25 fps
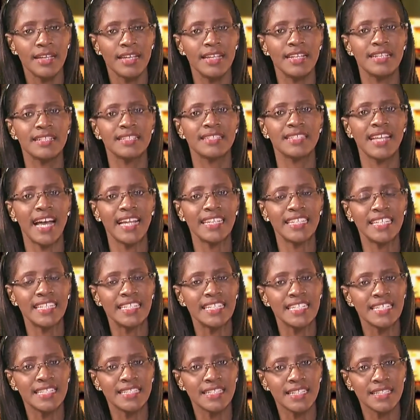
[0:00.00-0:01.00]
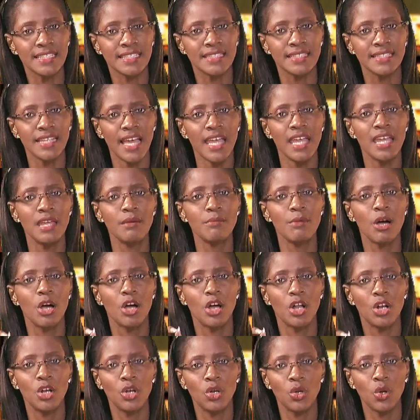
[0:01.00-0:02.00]
is that it is the same
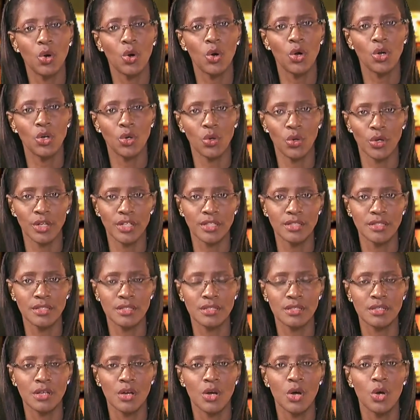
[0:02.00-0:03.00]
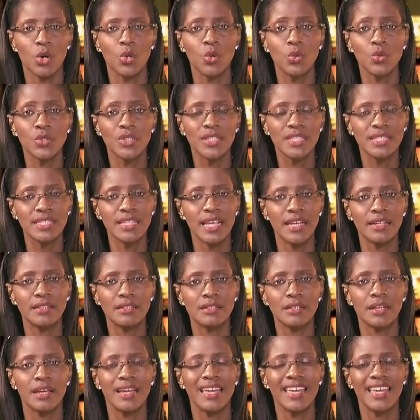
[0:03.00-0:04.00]
law lords who
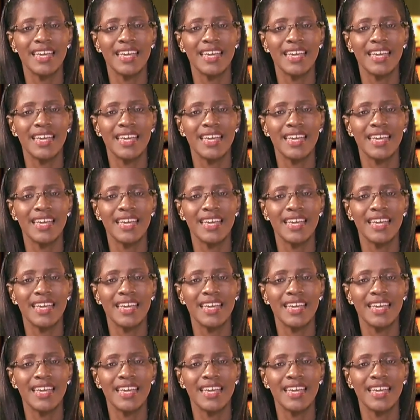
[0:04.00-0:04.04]
sit